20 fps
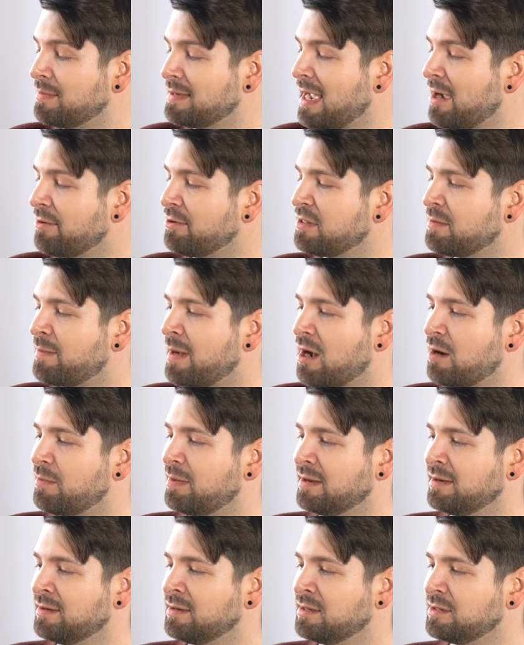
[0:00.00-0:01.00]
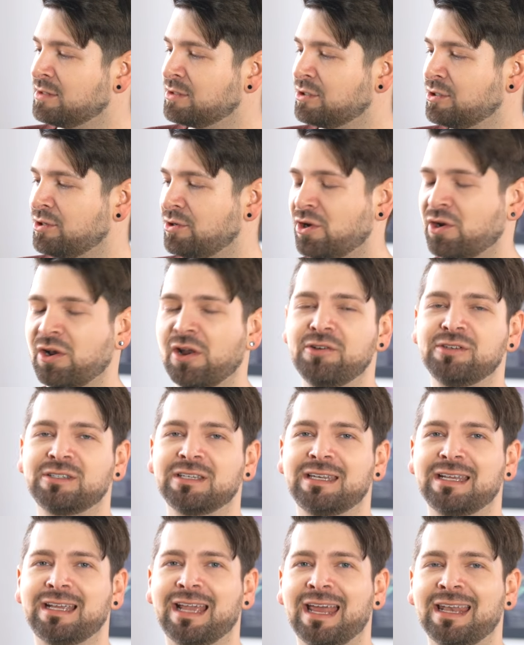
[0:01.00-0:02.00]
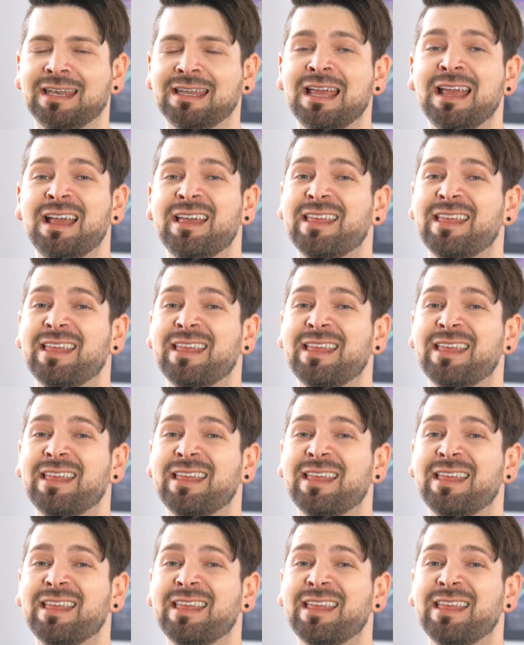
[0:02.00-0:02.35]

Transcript: down on the power button to close it again.